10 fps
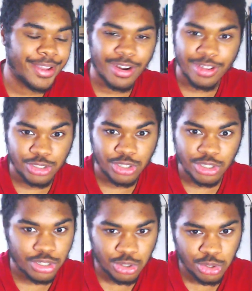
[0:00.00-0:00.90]
He's
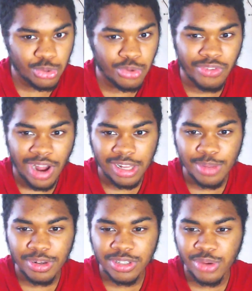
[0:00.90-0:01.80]
just too
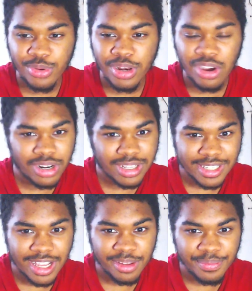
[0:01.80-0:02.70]
valuable, so we're not gonna
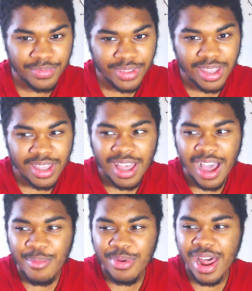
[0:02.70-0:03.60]
sell him.
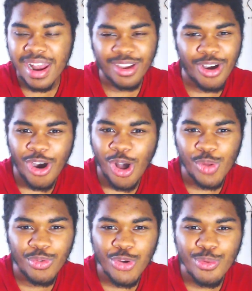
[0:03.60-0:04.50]
But then, like all
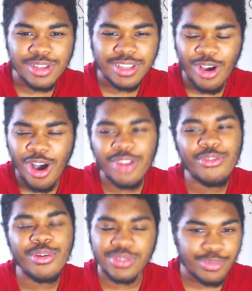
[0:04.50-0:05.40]
the rumors
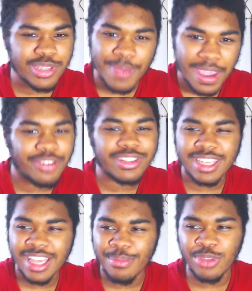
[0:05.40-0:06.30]
from Spain, obviously,
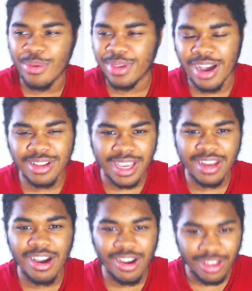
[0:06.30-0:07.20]
kept coming out saying,
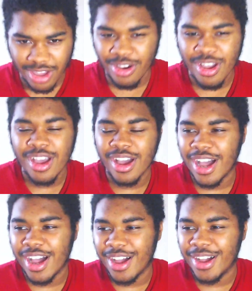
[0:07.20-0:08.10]

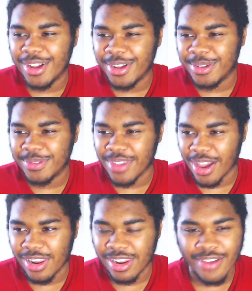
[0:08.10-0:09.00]

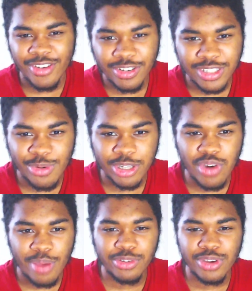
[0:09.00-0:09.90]
Lewandowski wants
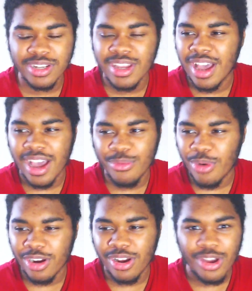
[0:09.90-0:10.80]
Real Madrid and
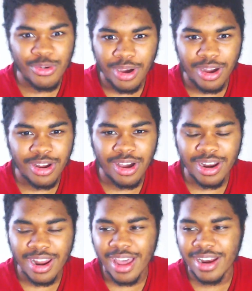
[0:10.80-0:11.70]
whatnot.
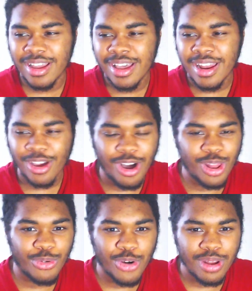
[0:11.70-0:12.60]
And then, like a
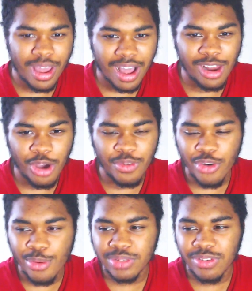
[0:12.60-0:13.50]
lot of
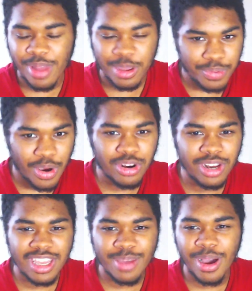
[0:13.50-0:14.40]
rumors from like
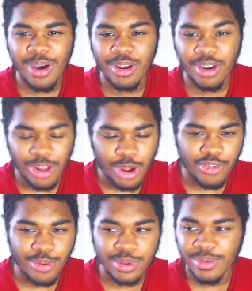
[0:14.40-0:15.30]
Poland came out, and a lot of
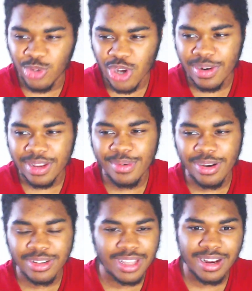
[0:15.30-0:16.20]
rumors from Germany came
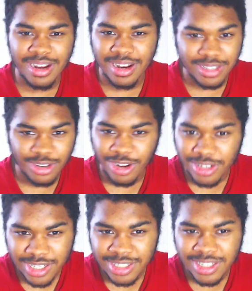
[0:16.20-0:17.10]
out saying that that's
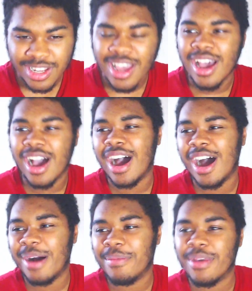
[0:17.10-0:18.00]
nonsense.
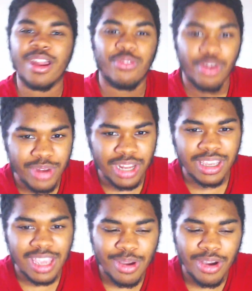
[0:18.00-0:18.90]
And our
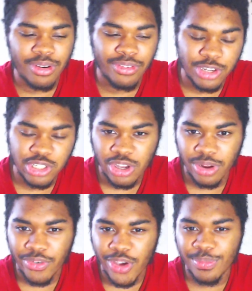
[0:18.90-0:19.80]
Rummenigge came out and officially
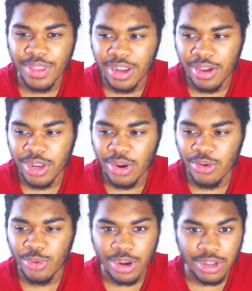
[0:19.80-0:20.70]
confirmed that
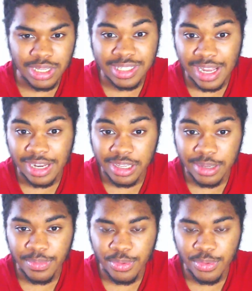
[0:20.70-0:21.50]
we're not selling him.